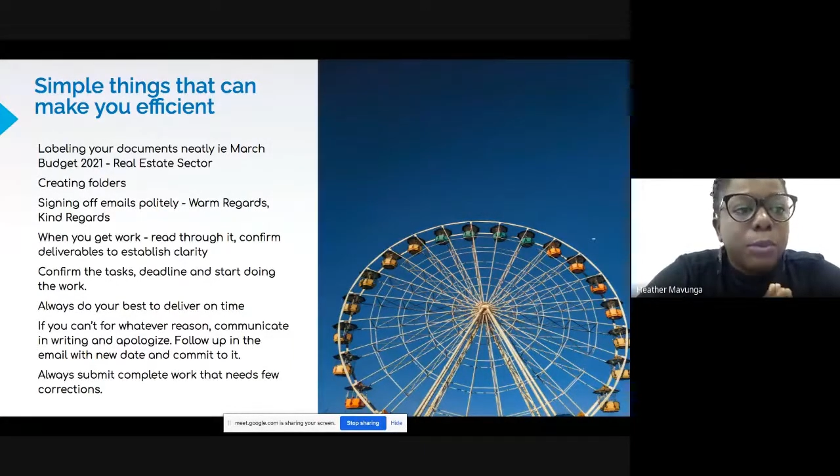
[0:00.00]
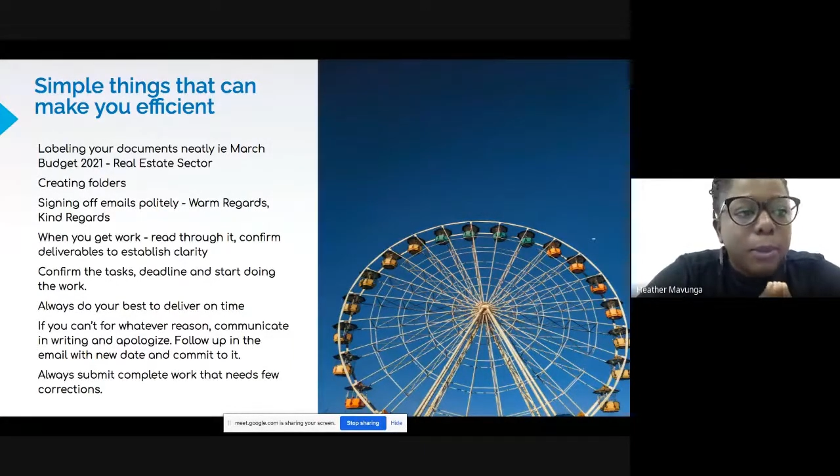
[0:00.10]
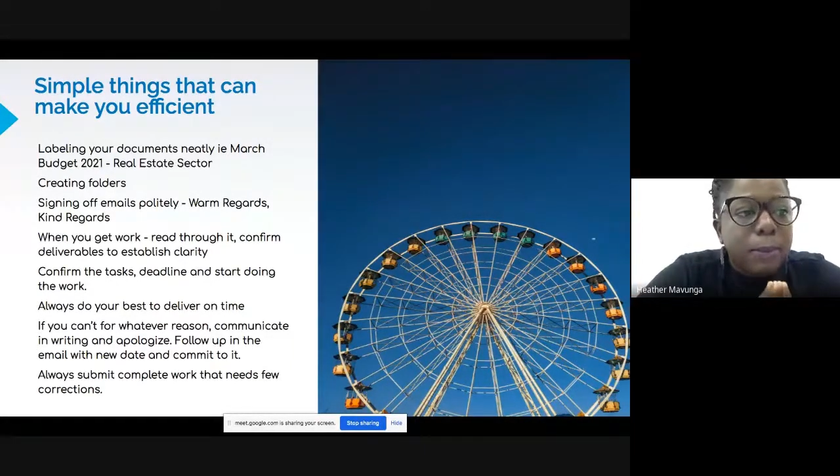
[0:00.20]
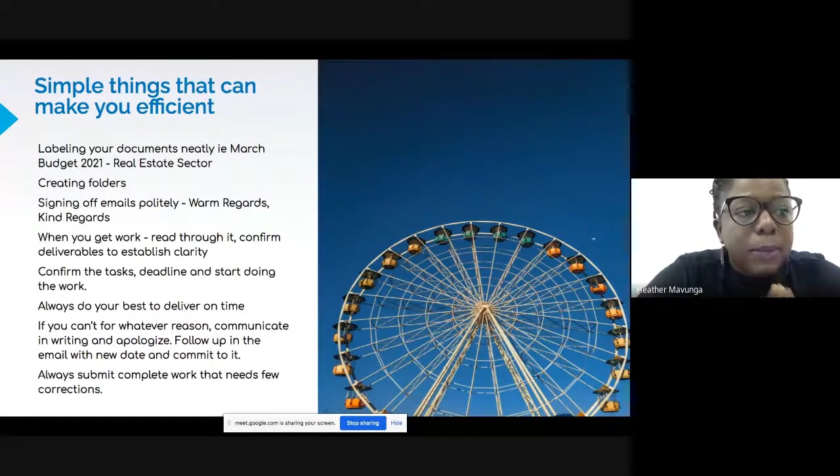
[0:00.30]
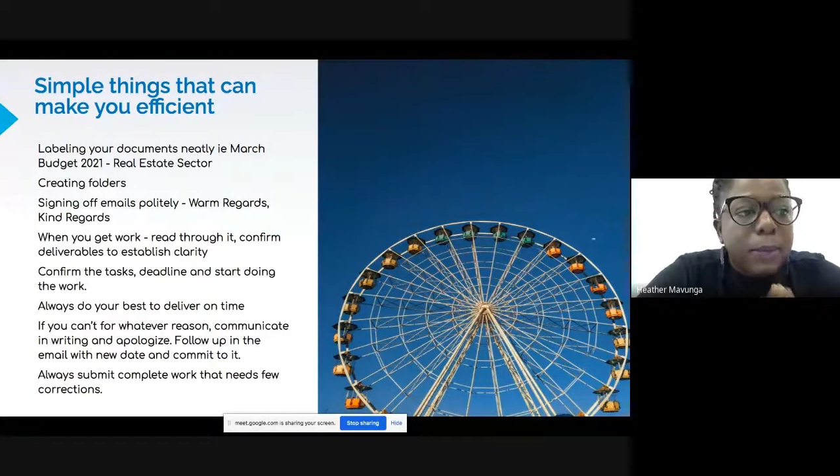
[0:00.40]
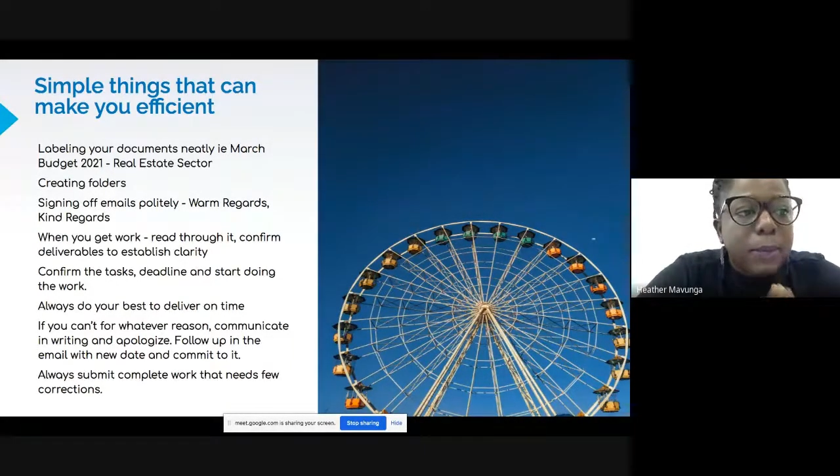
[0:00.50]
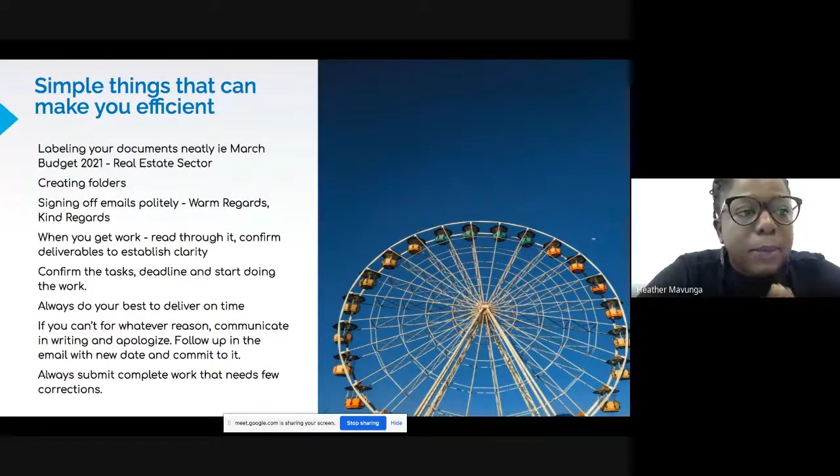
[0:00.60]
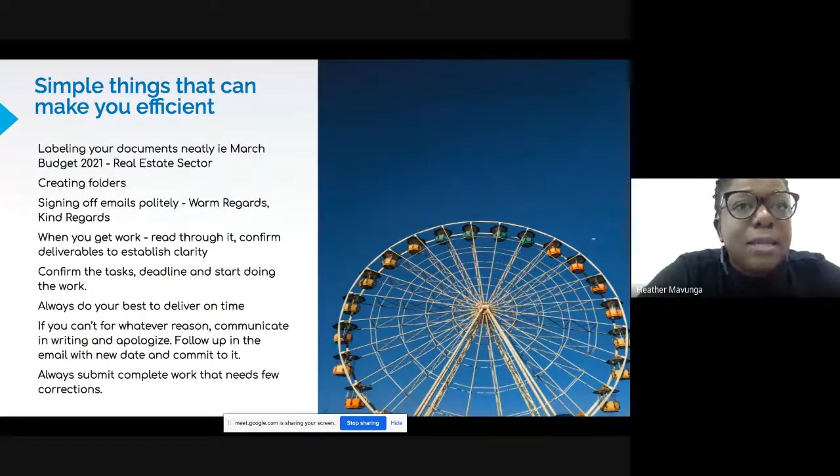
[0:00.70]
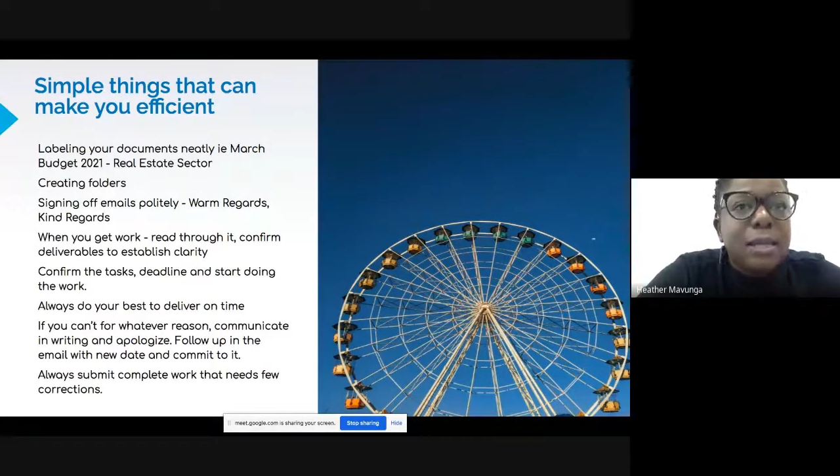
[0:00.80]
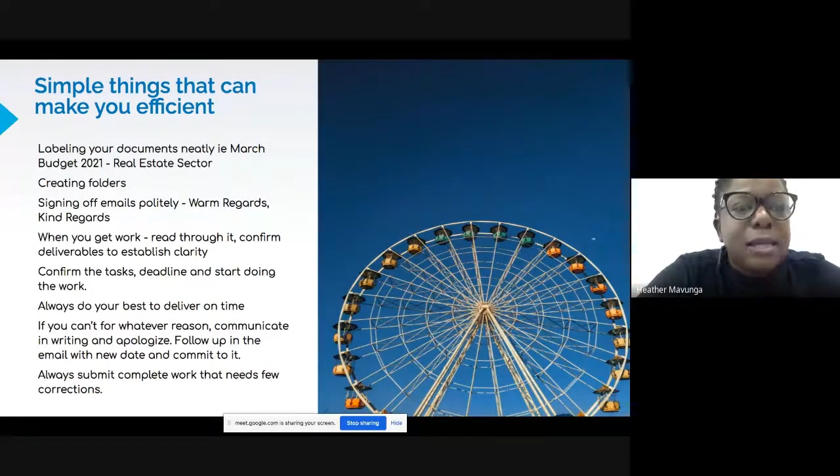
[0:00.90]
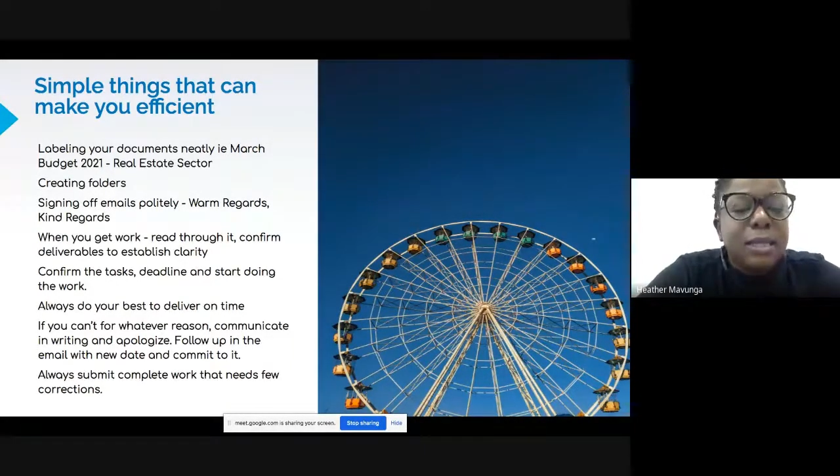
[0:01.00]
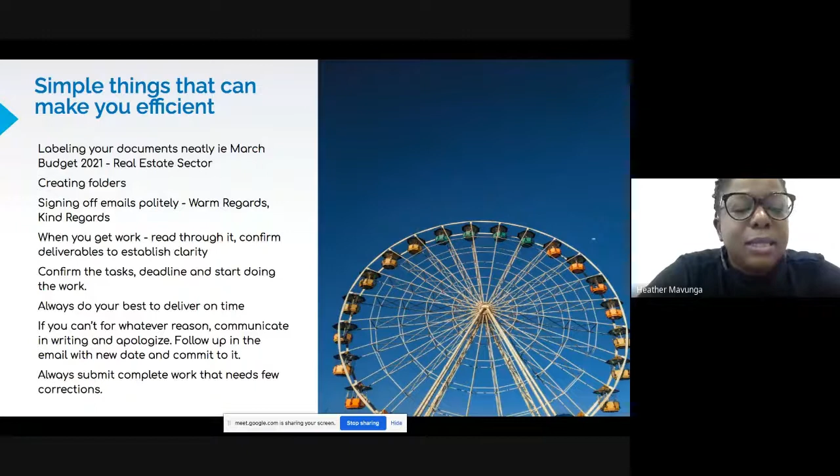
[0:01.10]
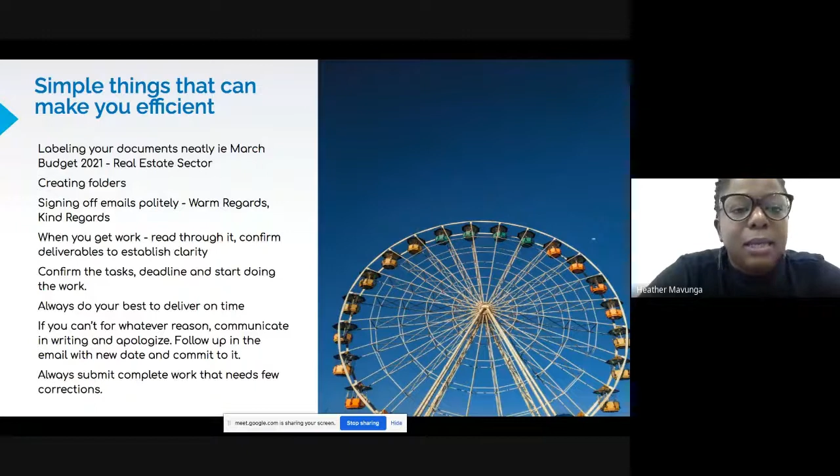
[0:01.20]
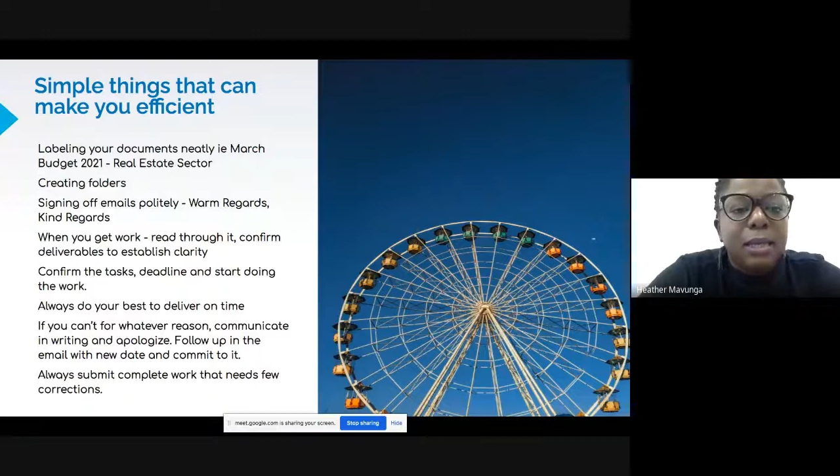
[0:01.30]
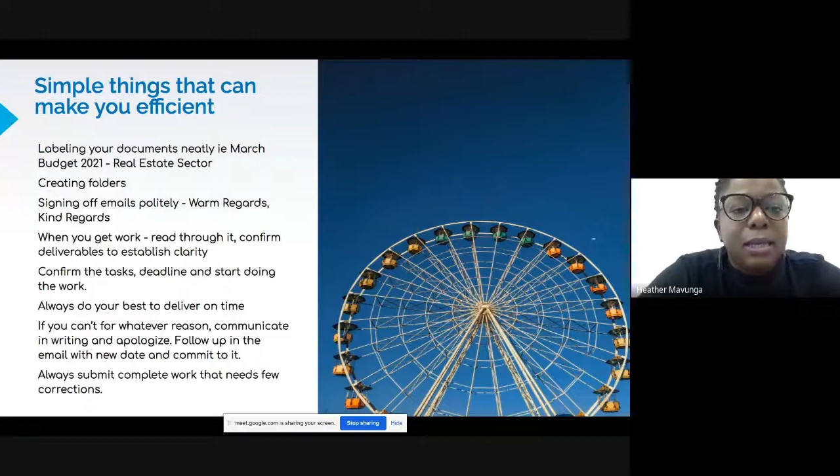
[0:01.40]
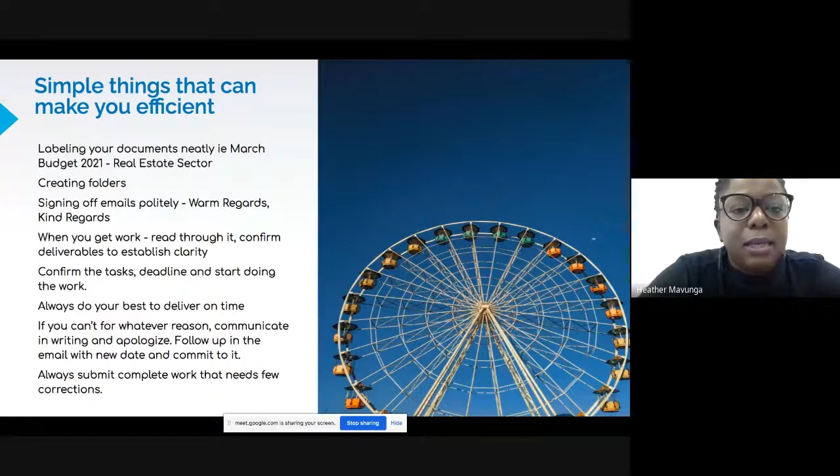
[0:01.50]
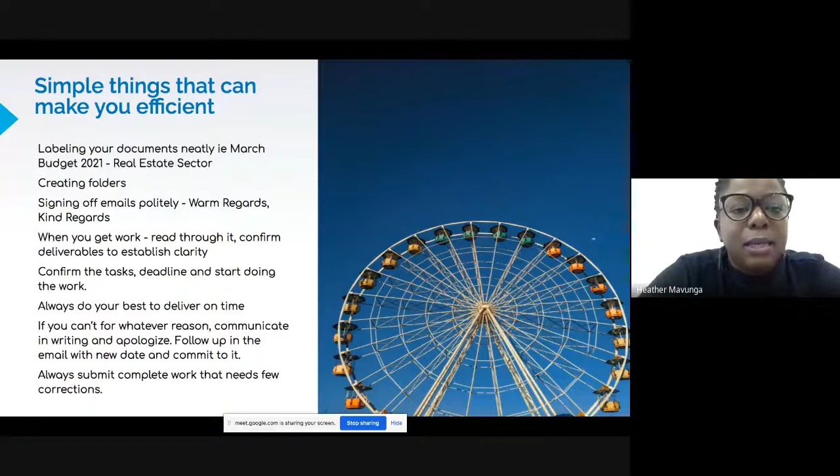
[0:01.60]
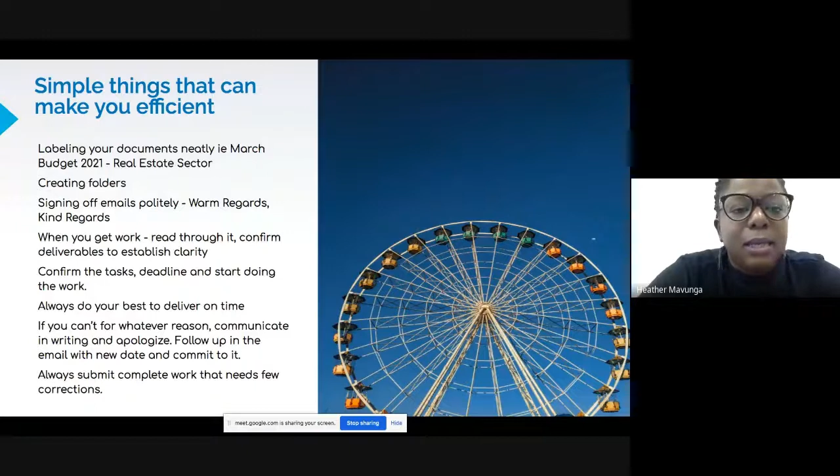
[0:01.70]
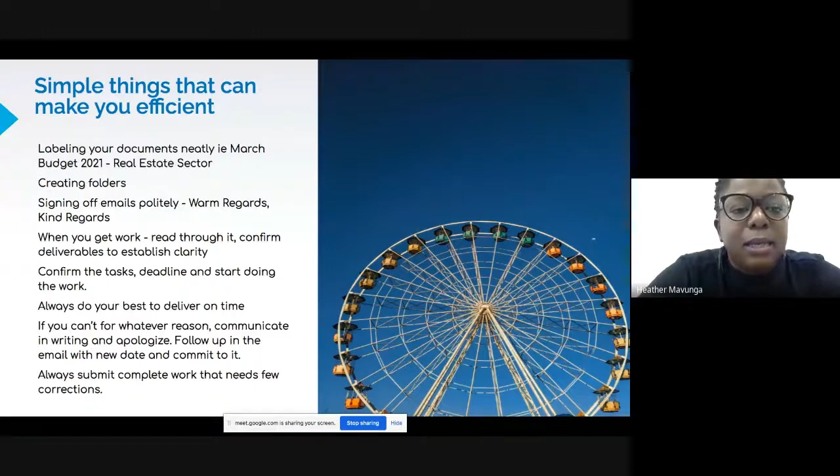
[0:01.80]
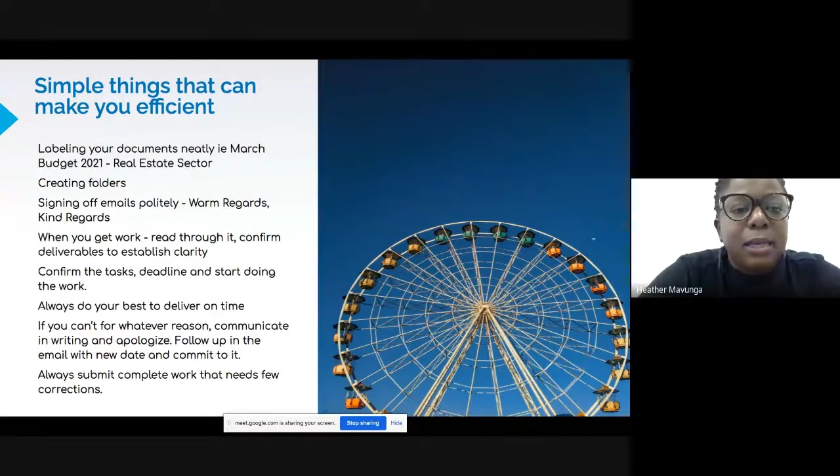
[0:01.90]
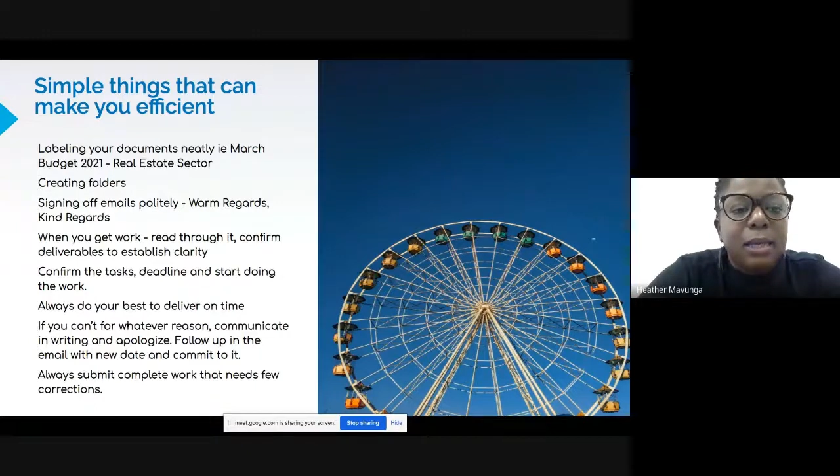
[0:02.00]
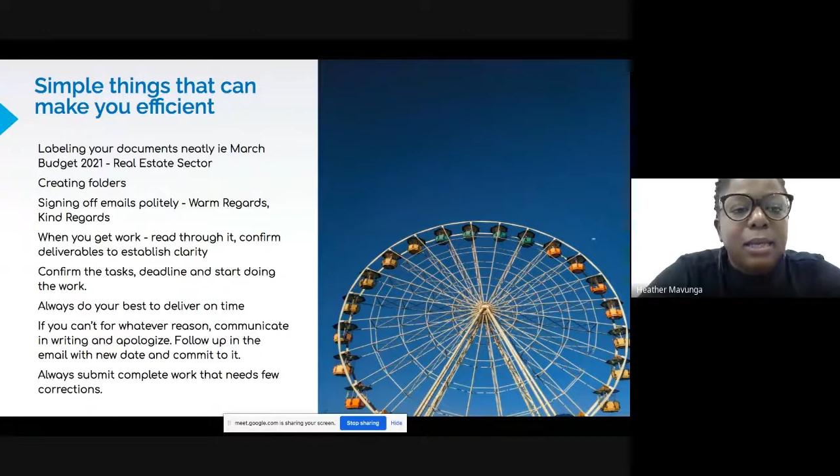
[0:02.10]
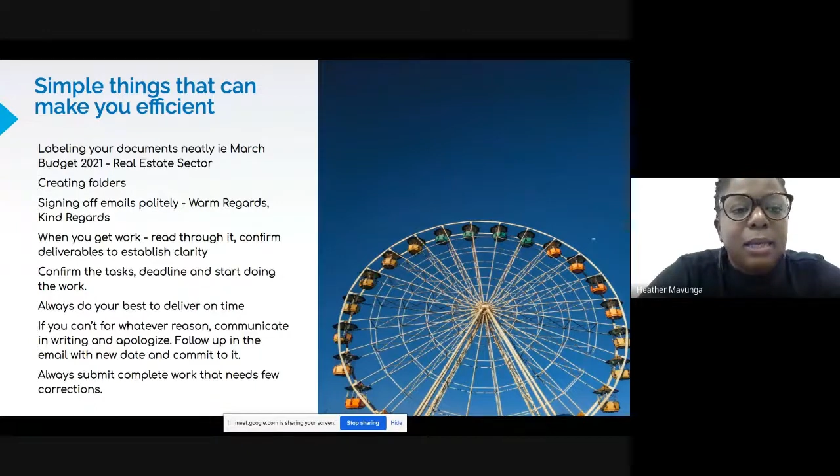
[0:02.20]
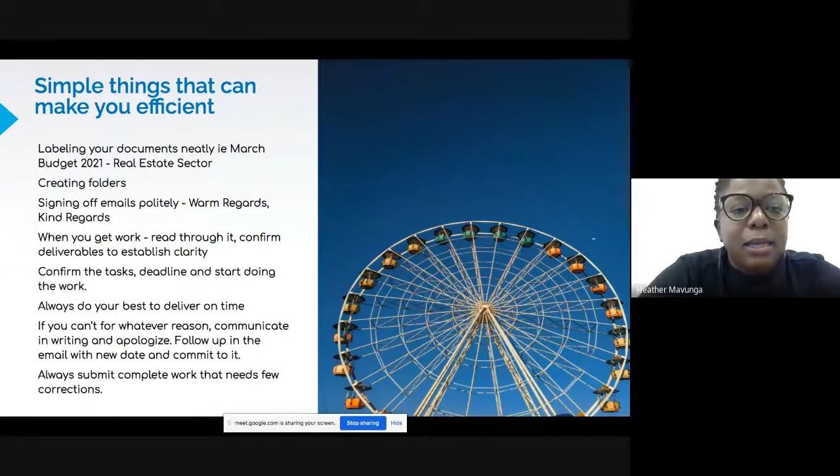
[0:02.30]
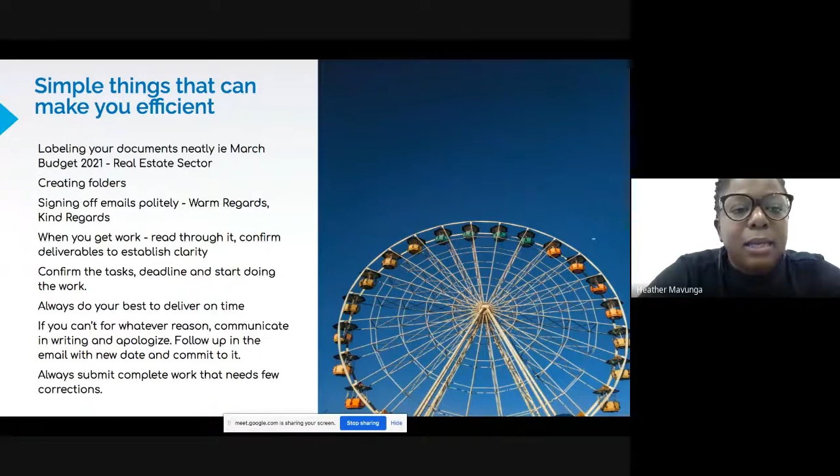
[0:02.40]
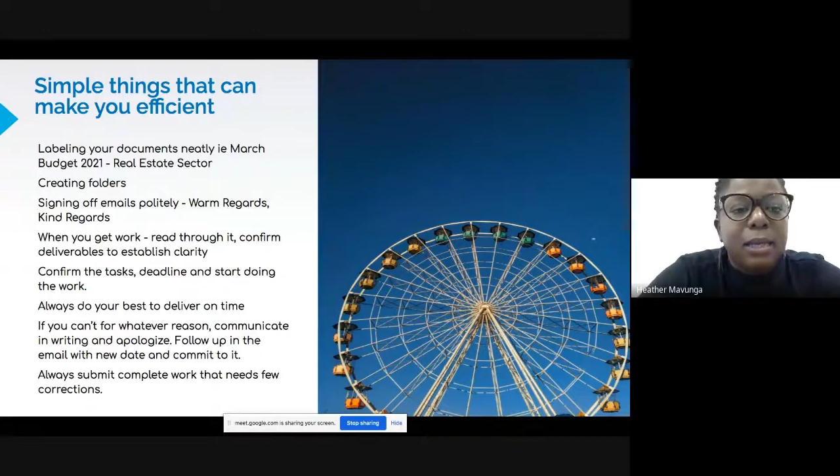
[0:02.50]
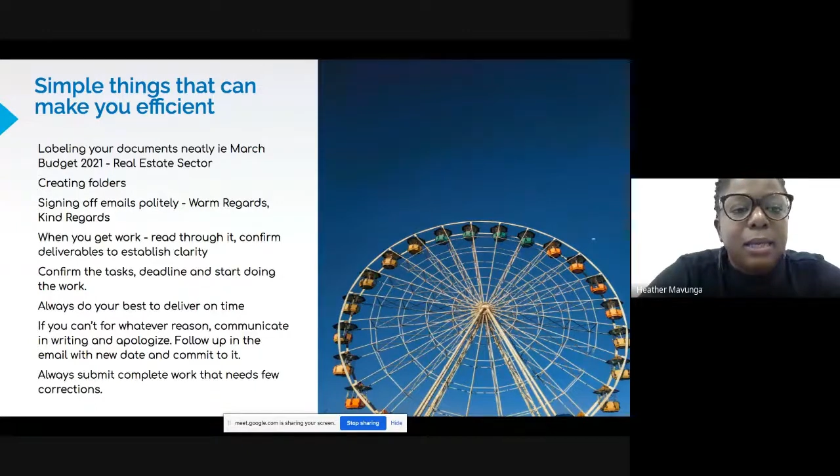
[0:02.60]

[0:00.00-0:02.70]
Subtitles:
be excellent and maintain the excellence.